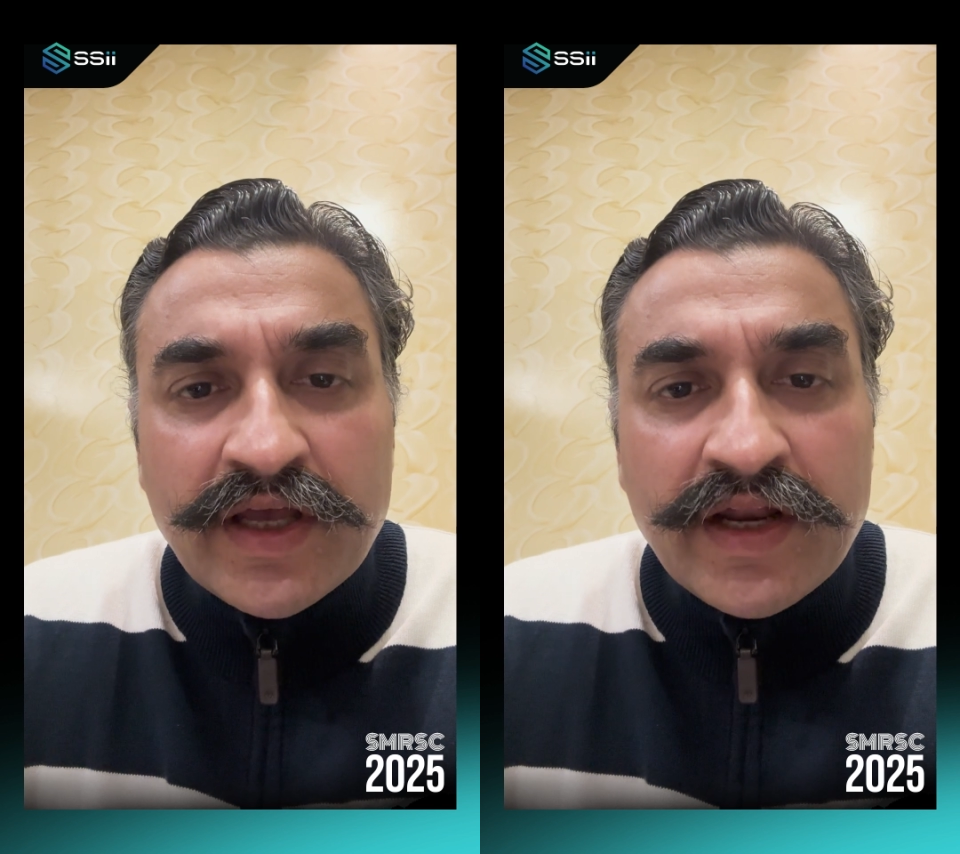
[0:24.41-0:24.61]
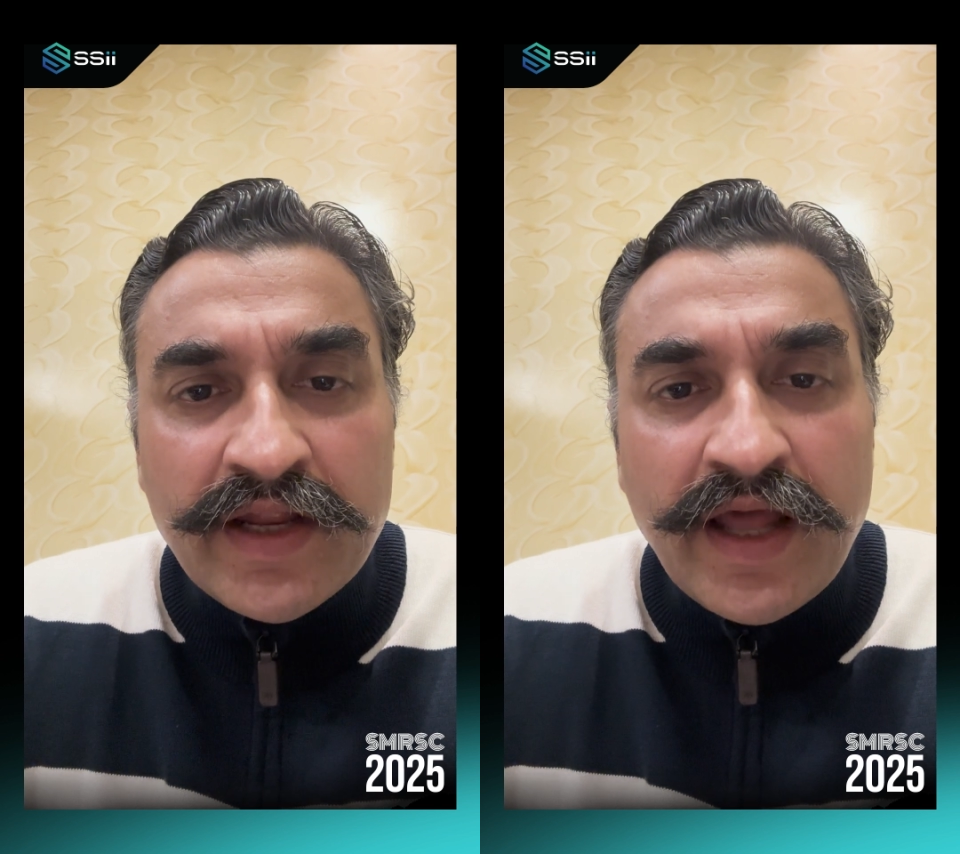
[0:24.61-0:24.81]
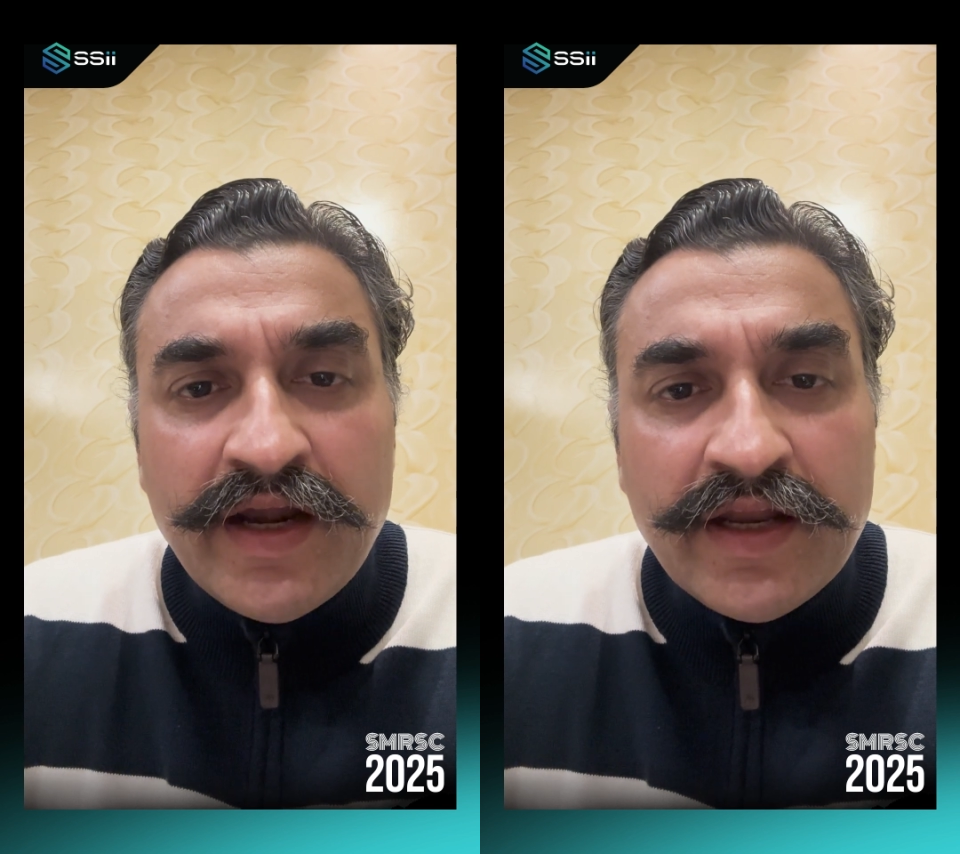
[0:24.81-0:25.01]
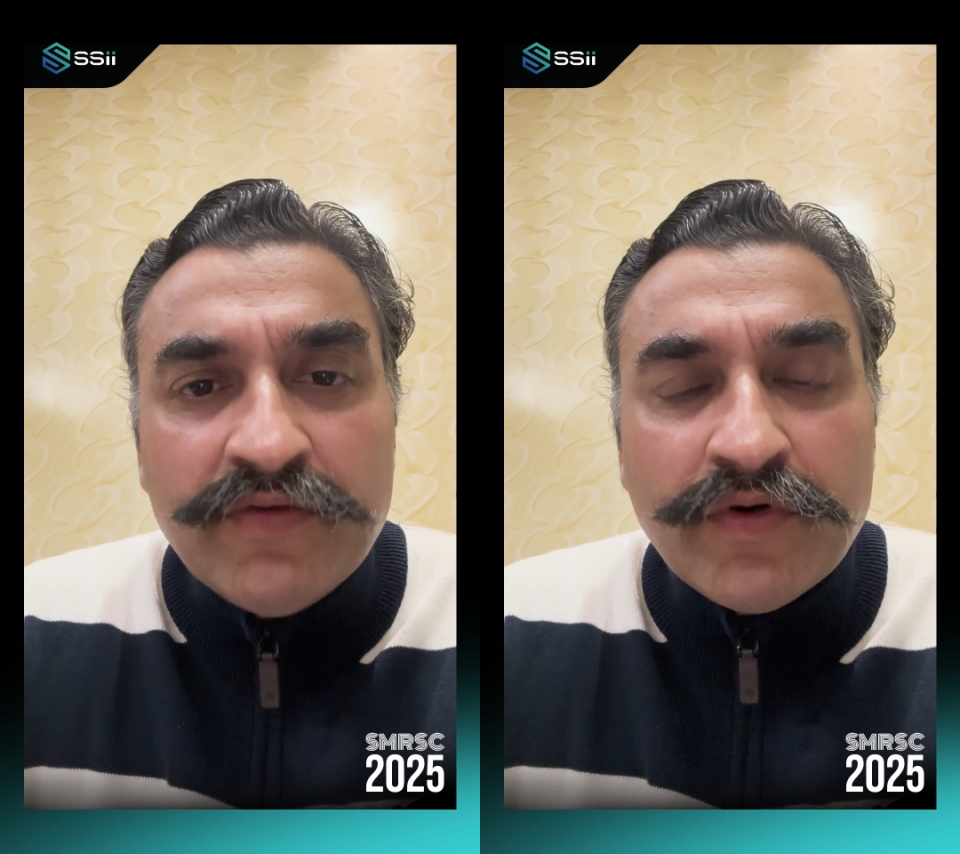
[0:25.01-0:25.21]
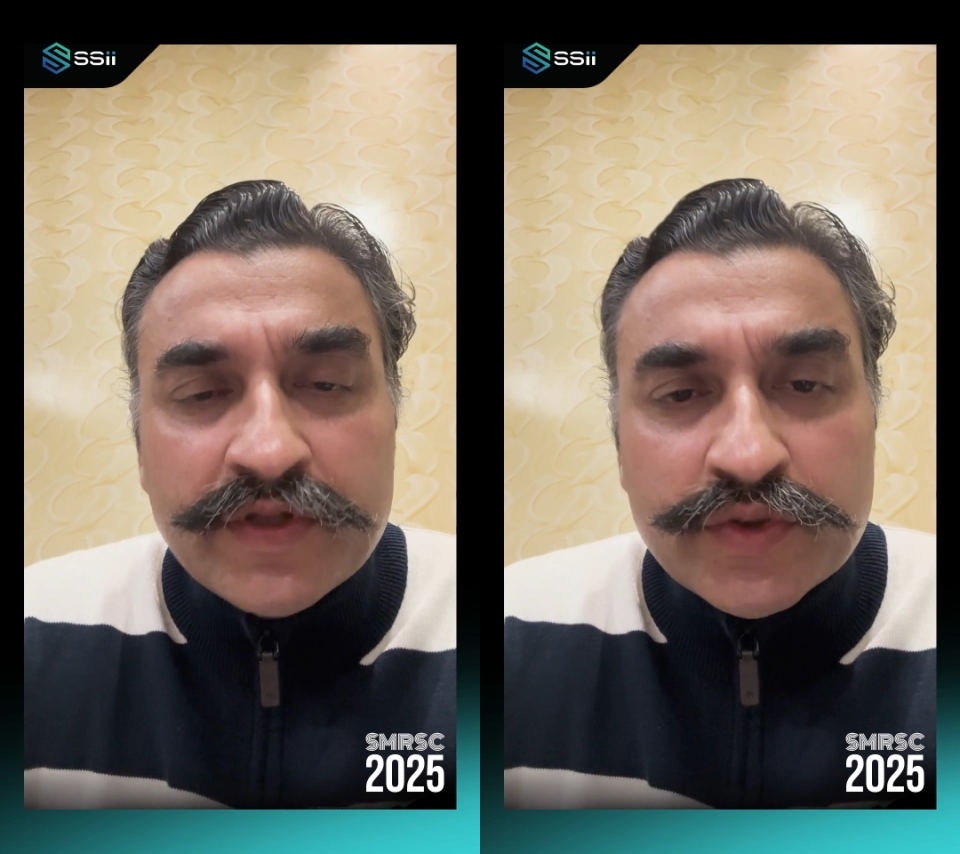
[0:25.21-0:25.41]
a reality
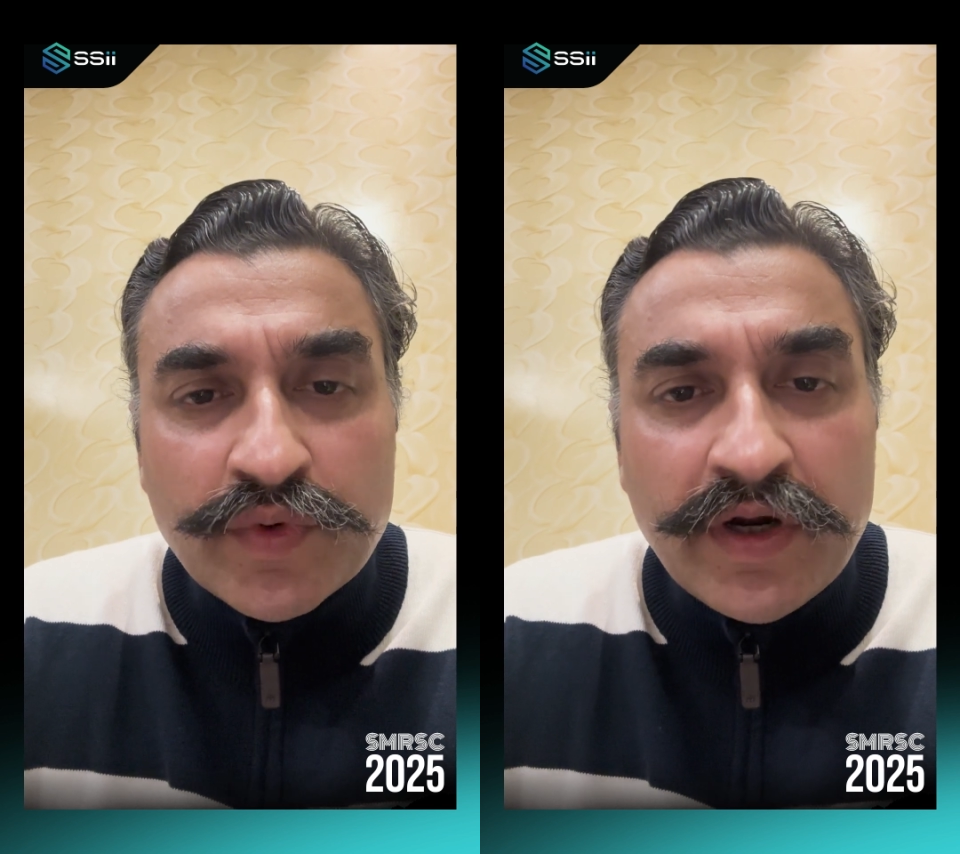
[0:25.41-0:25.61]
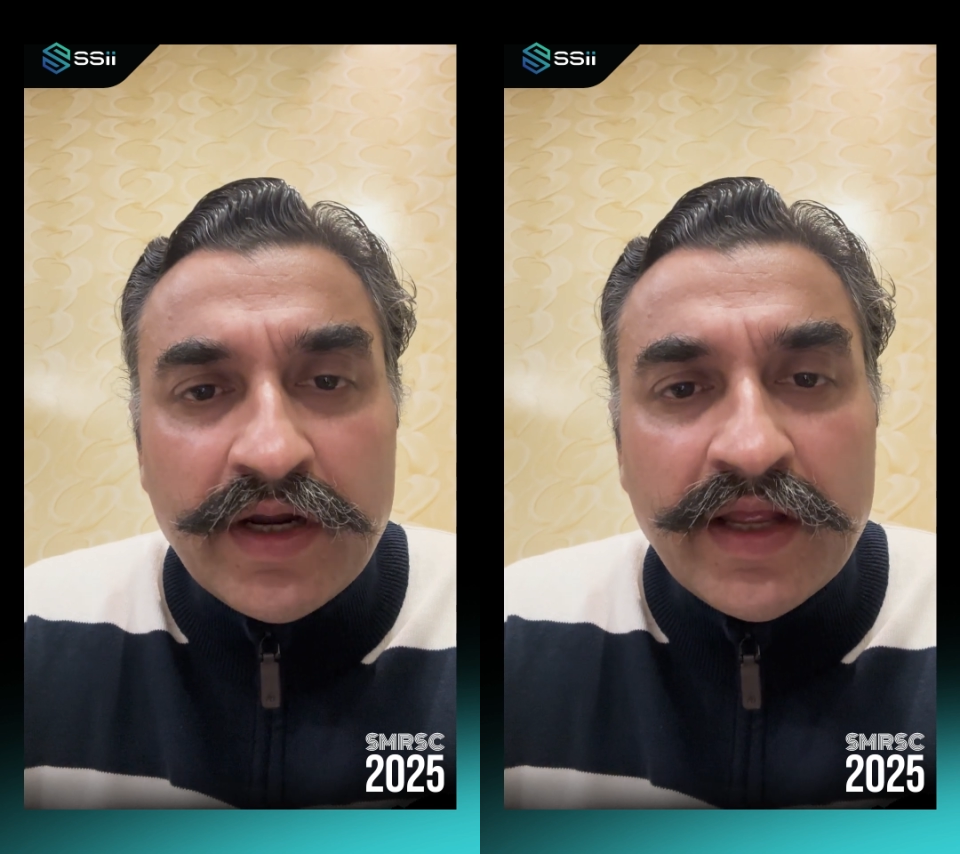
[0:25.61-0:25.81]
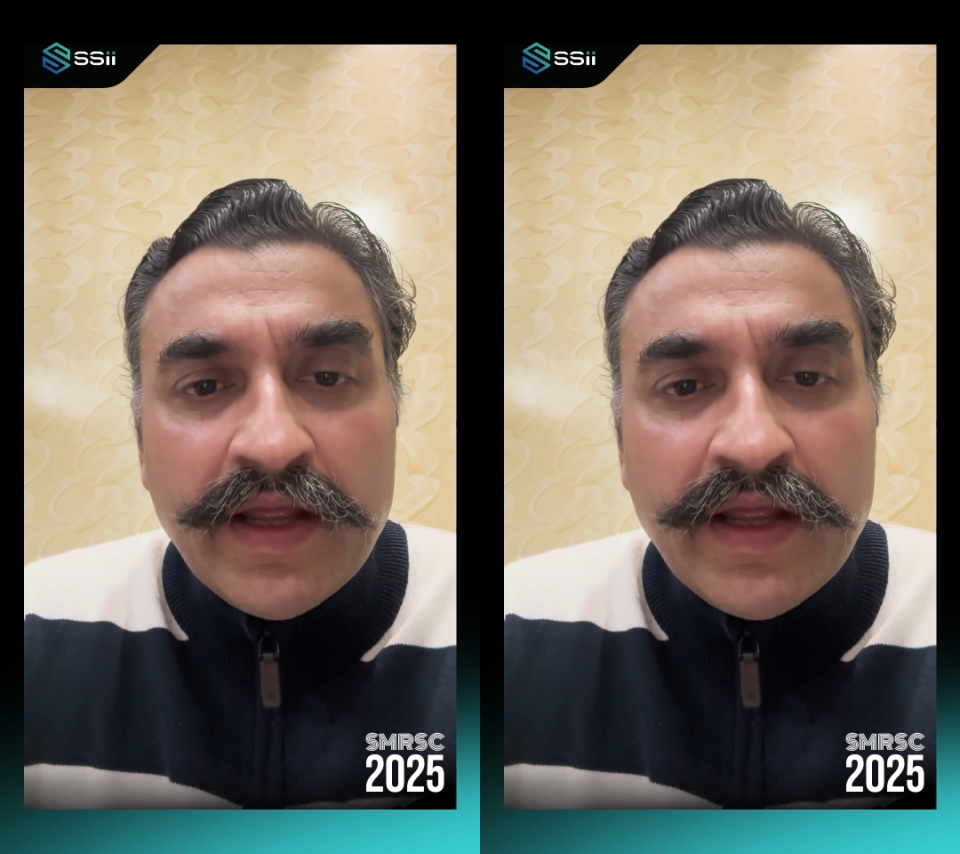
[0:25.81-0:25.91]
for this world